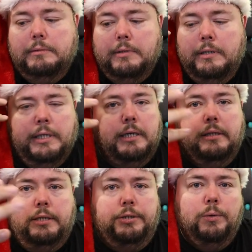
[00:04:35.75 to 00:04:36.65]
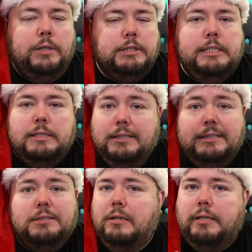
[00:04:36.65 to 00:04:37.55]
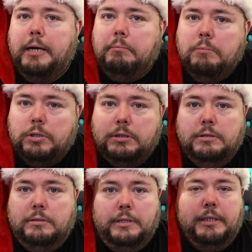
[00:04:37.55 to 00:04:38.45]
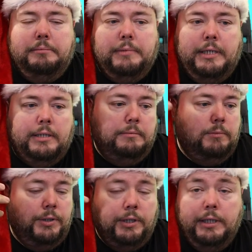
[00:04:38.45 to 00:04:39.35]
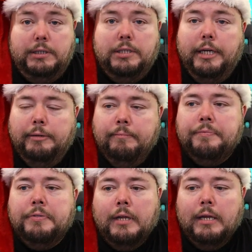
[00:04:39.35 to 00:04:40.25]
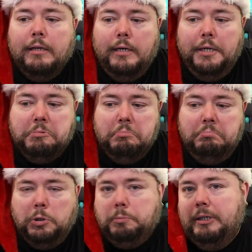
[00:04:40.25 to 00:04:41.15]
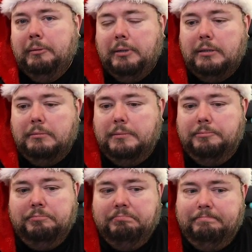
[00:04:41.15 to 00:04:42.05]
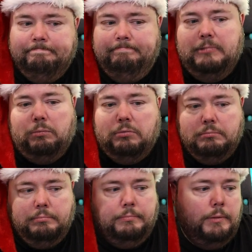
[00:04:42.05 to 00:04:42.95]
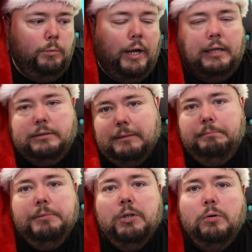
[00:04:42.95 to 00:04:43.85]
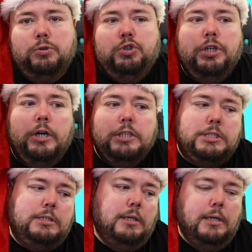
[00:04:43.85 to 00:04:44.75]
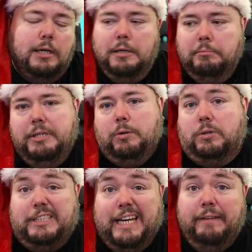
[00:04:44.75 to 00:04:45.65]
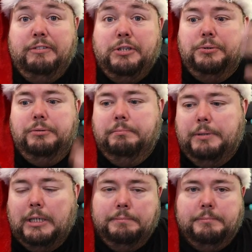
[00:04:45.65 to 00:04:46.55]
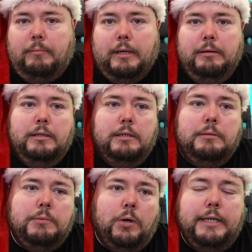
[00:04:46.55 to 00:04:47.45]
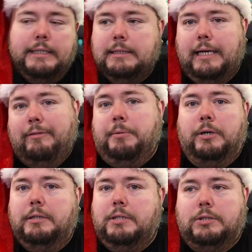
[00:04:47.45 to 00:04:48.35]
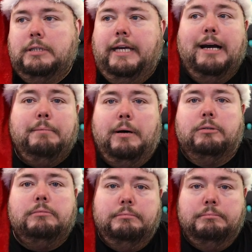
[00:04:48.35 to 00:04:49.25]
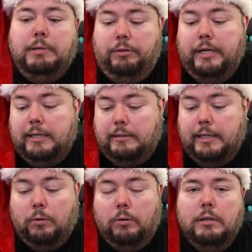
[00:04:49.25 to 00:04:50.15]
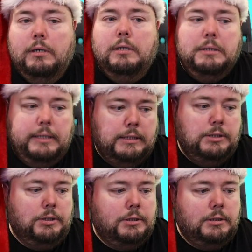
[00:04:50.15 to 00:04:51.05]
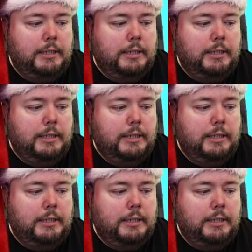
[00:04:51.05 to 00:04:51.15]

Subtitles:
the Yule season is not that much a religious thing. Most people don't. Well, some go to church because they have to, but more or less everybody doesn't care about that at all. It's just